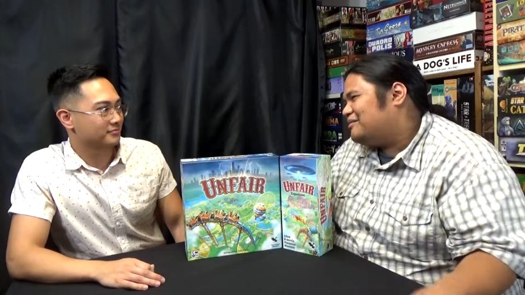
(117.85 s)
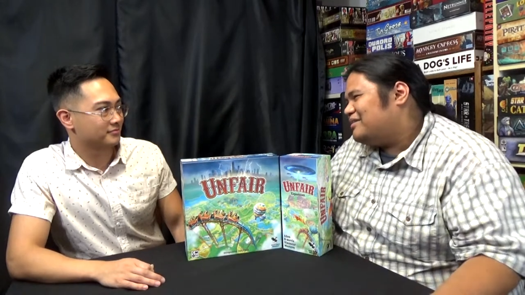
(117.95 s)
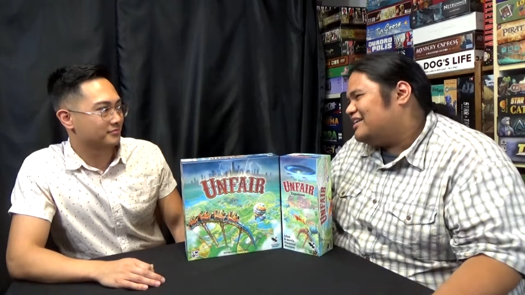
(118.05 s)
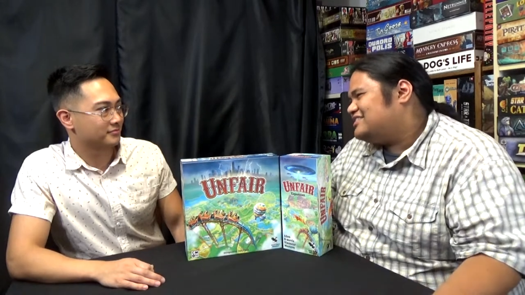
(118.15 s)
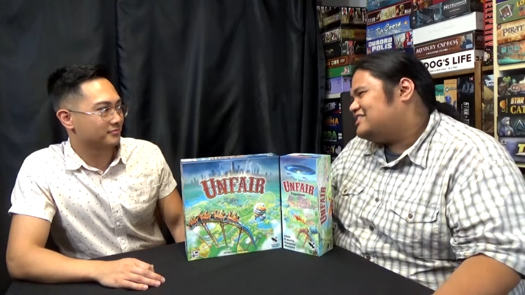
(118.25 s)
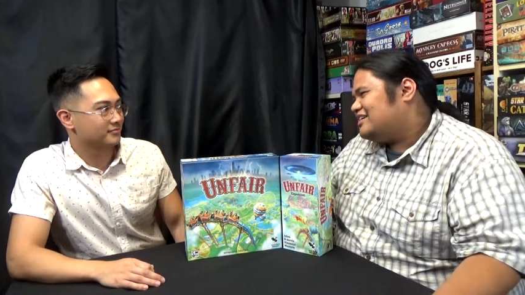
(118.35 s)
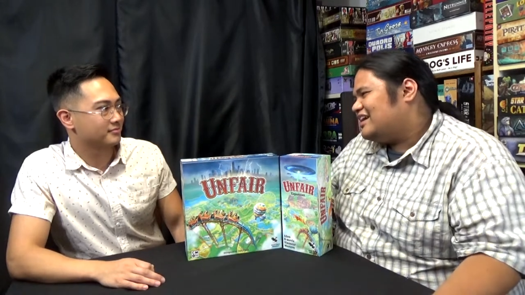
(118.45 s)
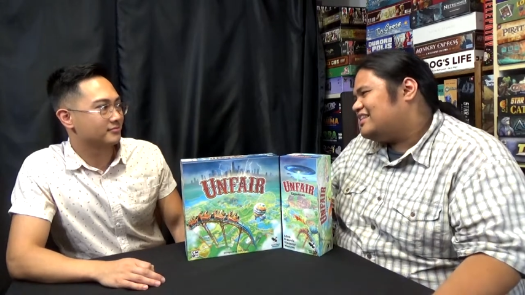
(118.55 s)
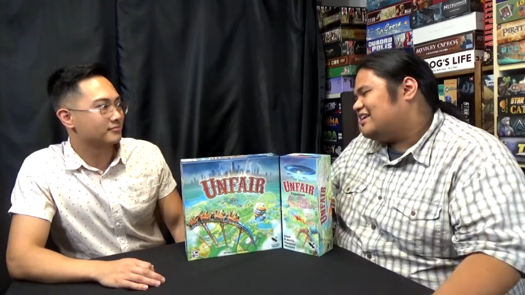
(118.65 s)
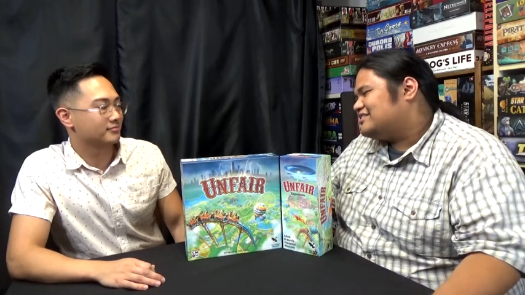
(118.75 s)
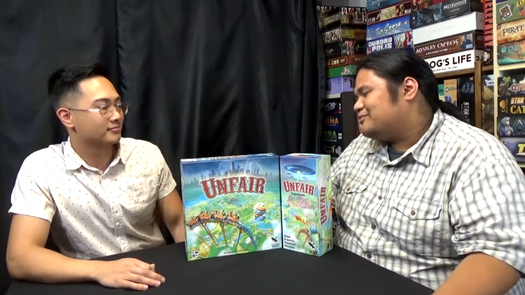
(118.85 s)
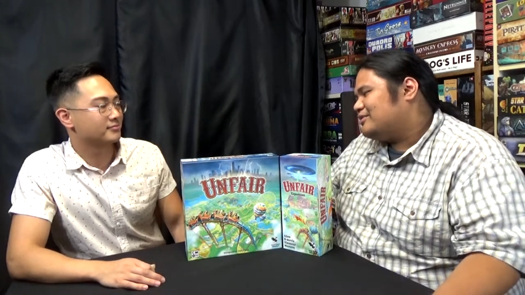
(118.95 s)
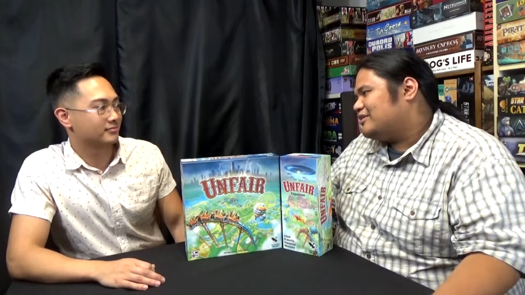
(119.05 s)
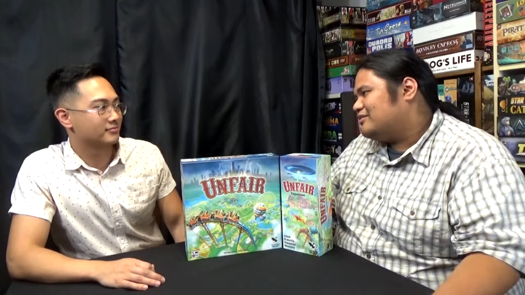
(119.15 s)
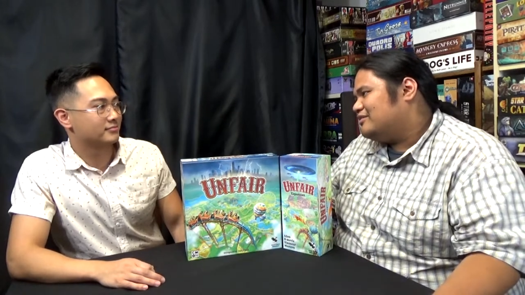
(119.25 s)
Speaker 1: but it's still, I think it's a
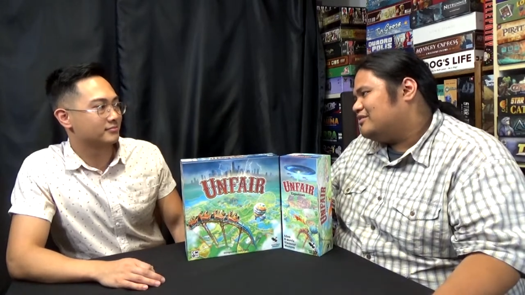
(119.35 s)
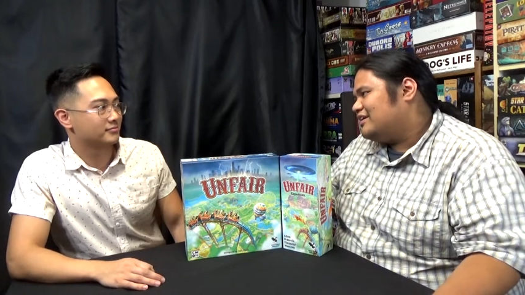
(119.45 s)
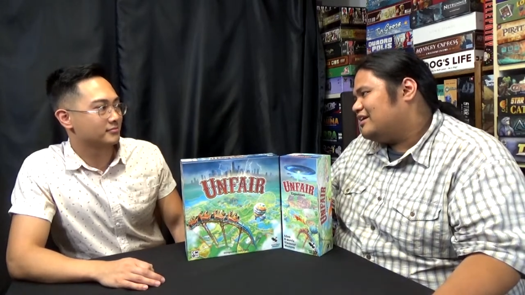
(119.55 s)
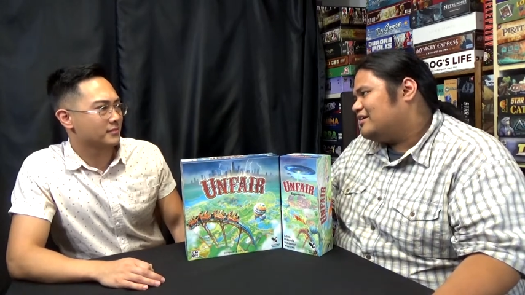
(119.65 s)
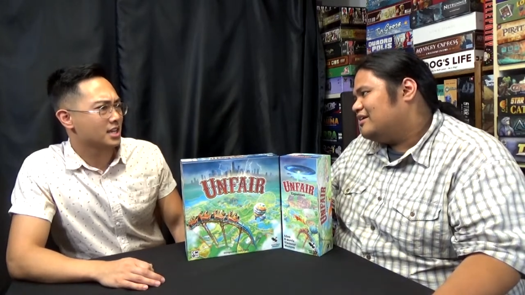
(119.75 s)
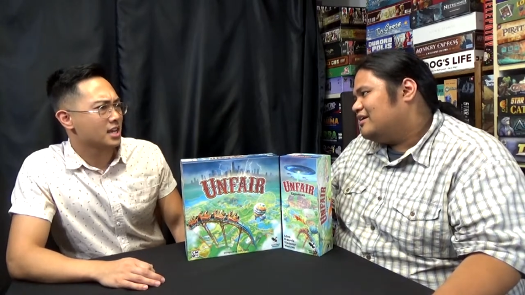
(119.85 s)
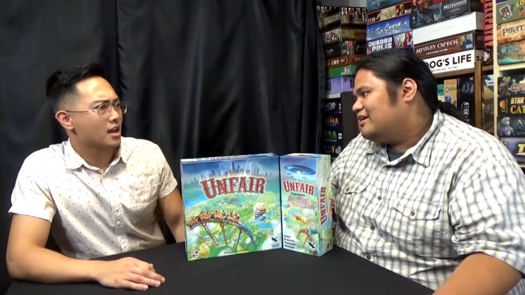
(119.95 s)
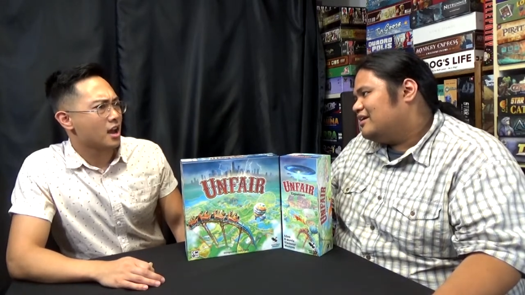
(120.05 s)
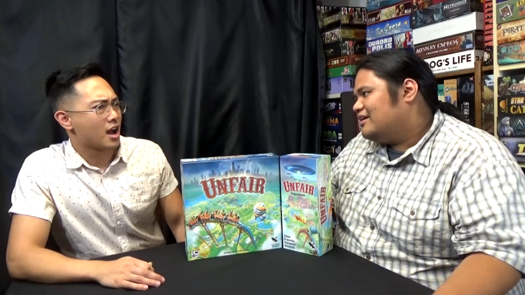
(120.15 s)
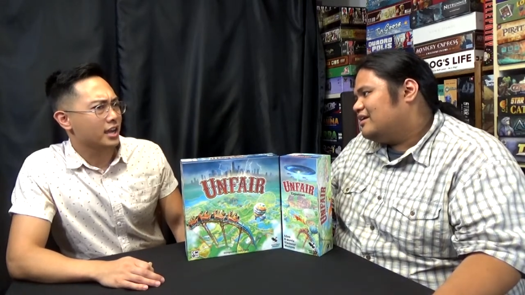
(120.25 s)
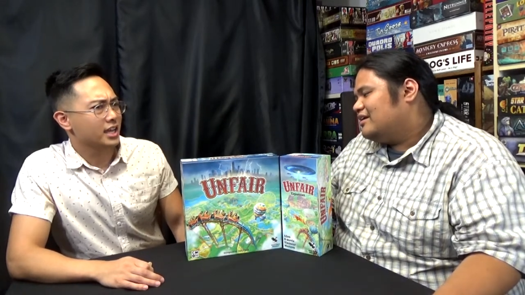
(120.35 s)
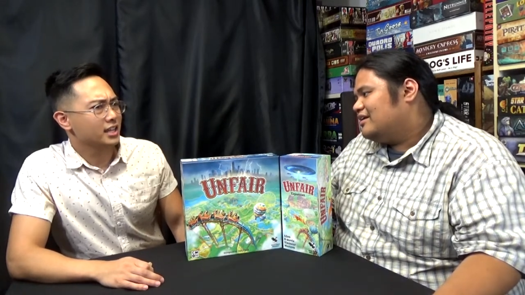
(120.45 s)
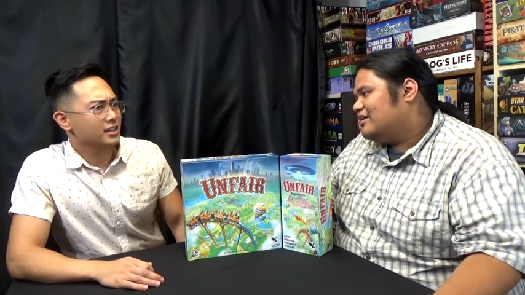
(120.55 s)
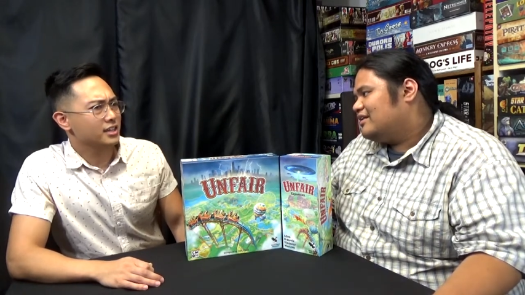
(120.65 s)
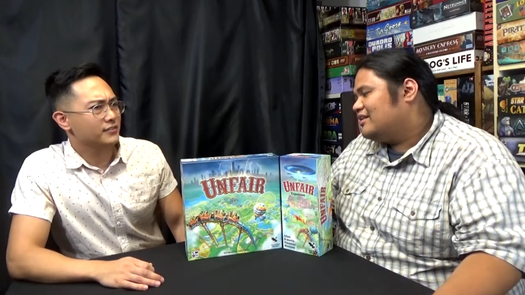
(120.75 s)
pretty cool thing.
Speaker 2: I
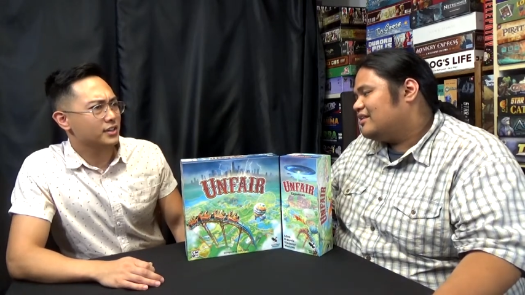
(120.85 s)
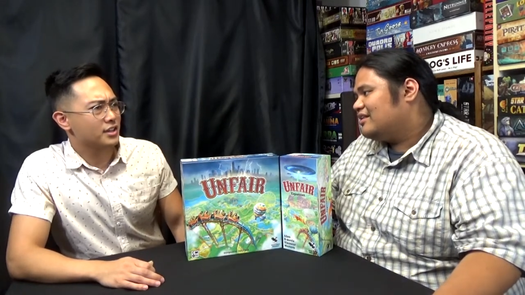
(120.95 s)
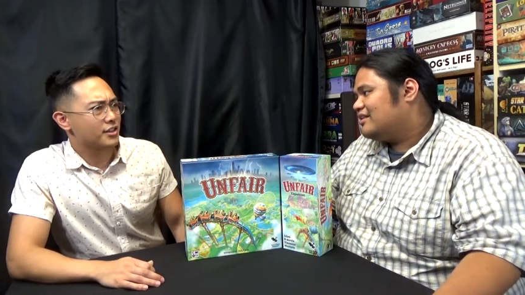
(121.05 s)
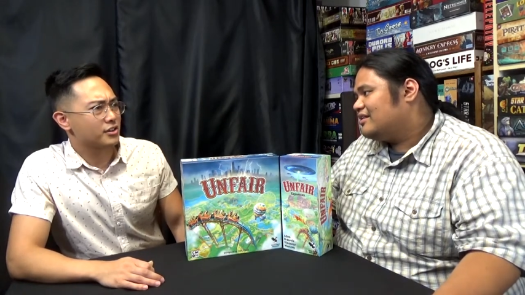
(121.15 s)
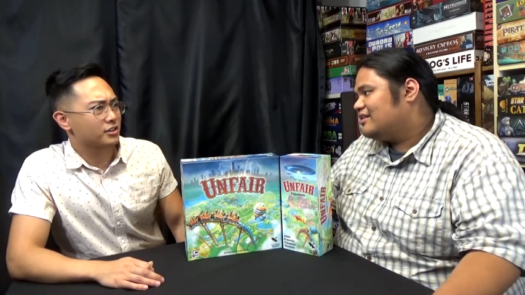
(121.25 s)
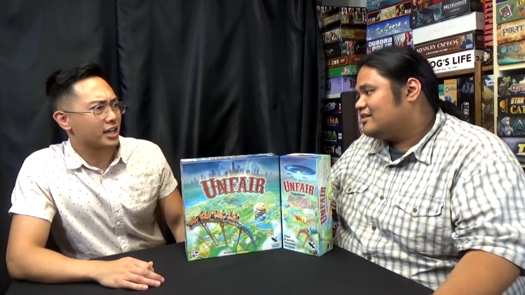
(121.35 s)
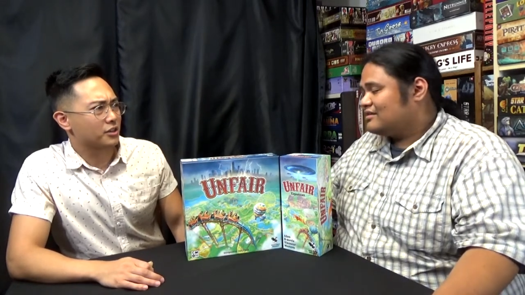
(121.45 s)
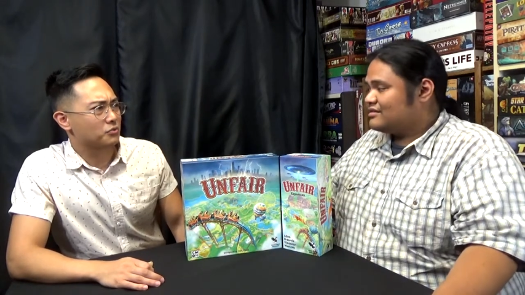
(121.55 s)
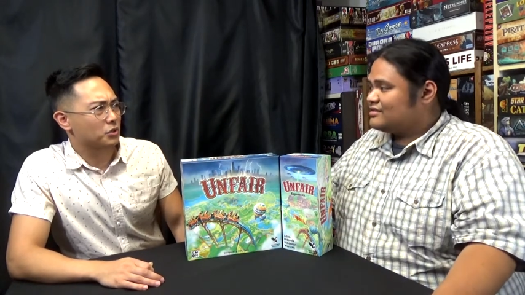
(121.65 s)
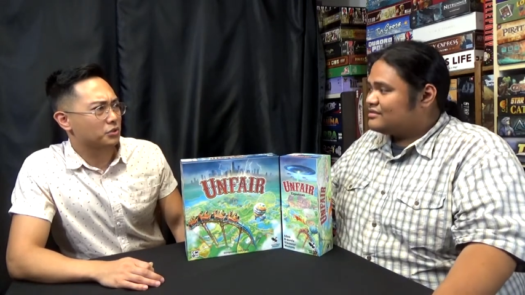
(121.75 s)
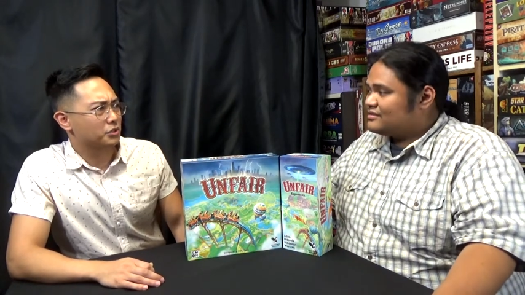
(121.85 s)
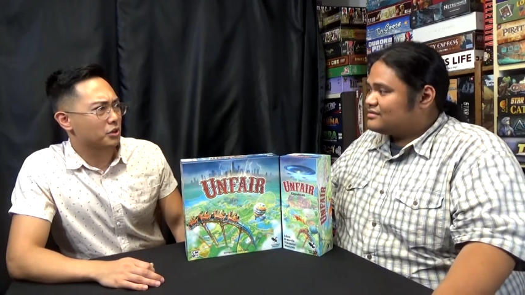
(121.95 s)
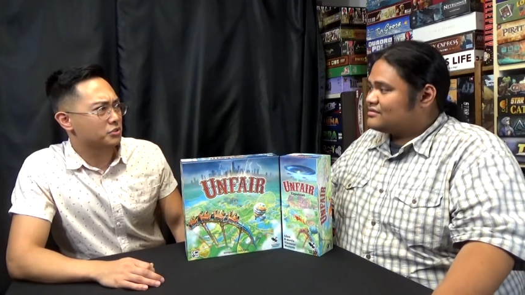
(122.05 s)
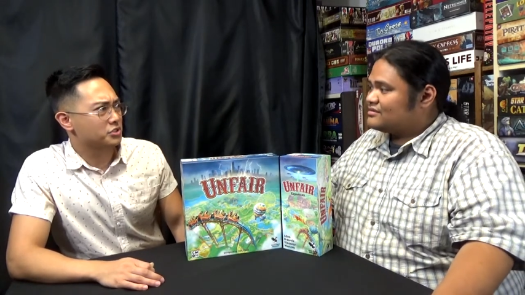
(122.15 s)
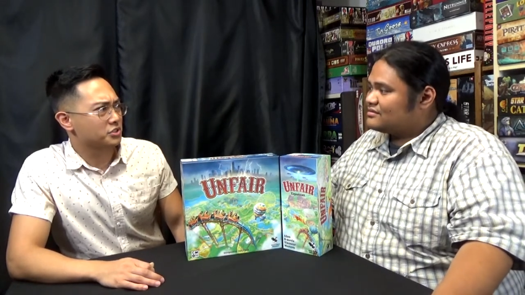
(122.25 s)
can't think of another, like, roller
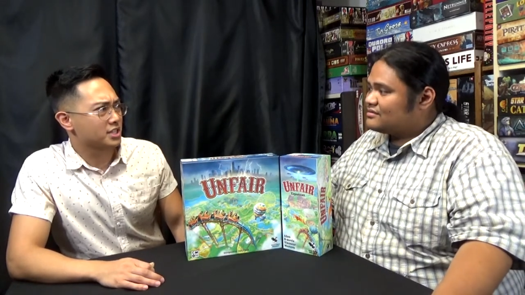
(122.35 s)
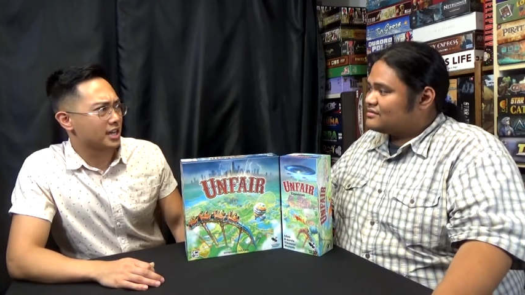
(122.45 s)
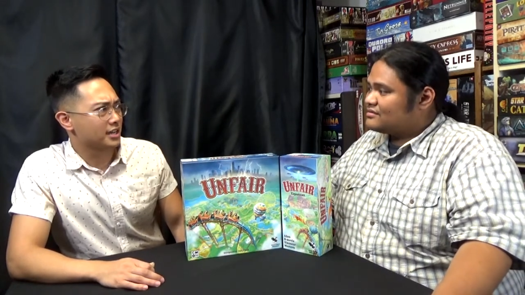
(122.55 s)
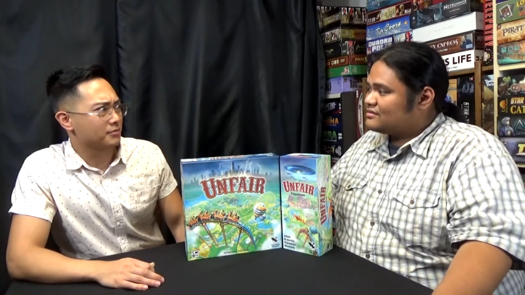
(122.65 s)
coaster type,